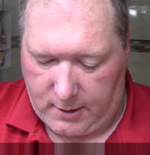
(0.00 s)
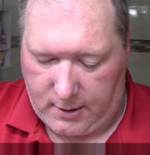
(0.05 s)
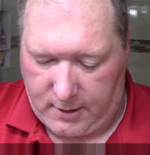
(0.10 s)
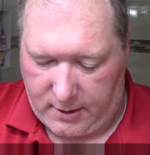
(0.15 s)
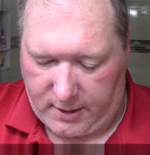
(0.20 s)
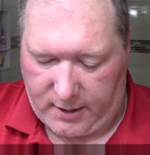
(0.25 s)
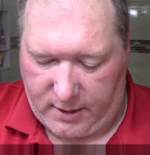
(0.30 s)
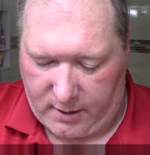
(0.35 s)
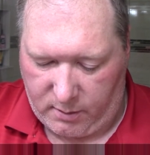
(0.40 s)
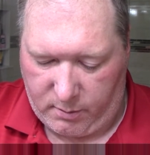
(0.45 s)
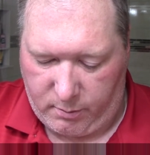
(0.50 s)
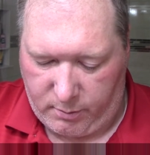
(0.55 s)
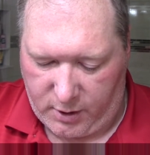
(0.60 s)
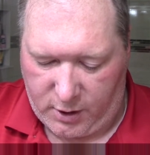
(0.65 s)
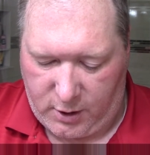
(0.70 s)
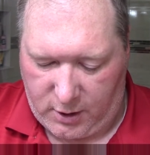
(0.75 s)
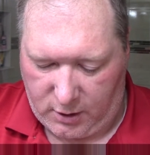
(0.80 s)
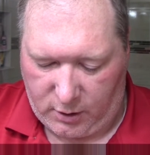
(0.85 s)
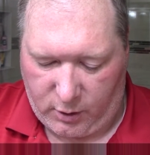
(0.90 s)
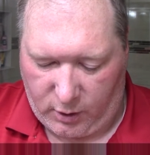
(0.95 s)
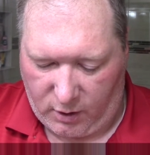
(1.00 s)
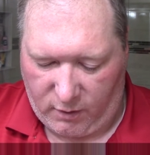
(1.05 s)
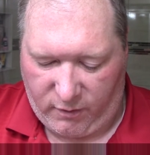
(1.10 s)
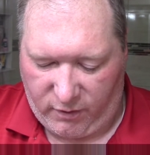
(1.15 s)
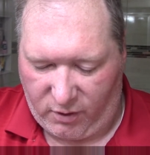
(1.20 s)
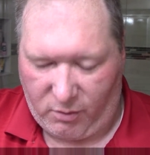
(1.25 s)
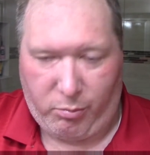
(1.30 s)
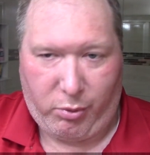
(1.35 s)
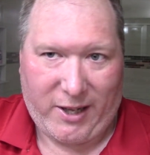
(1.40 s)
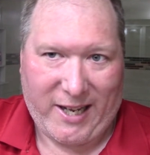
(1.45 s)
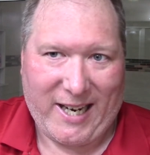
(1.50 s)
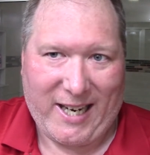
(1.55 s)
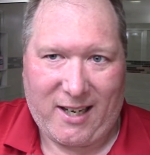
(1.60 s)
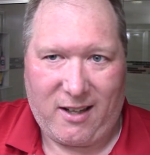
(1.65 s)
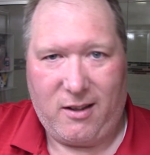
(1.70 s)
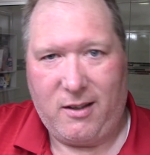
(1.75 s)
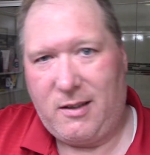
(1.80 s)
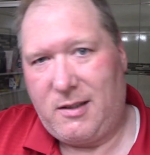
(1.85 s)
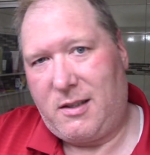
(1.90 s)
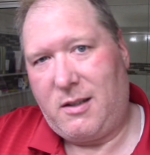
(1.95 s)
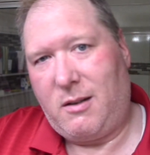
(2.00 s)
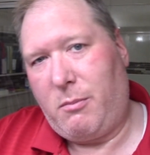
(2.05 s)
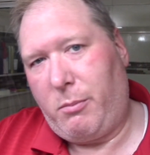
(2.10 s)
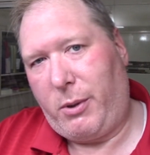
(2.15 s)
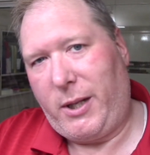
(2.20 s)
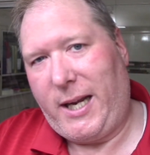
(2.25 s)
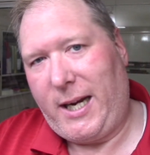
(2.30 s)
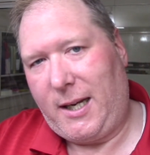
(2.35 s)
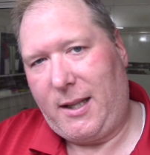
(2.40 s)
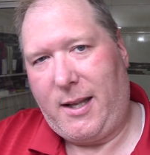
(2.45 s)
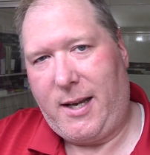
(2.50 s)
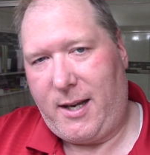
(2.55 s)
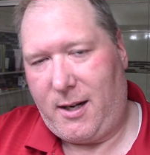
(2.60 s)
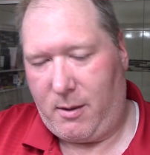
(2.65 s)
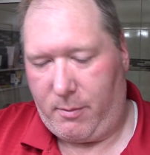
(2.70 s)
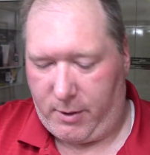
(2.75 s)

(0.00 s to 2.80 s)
But she's looking for black this and black that.